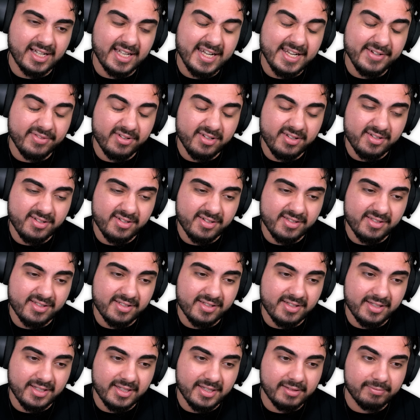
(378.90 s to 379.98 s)
never
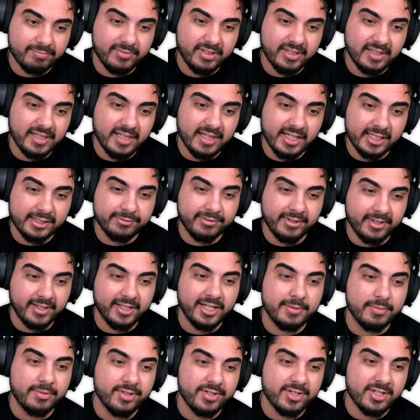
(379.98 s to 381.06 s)
really liked Final
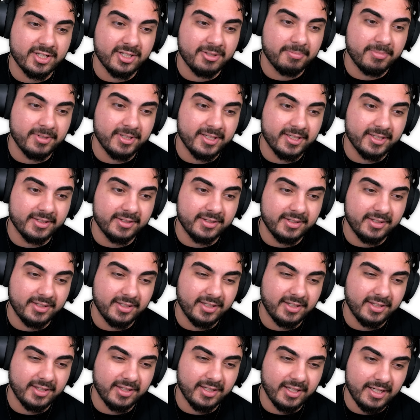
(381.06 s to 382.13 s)
Ramusha, but
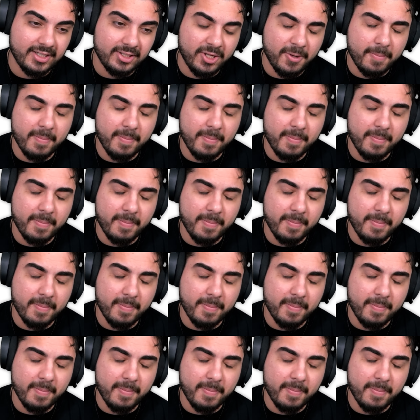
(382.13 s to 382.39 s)
I don't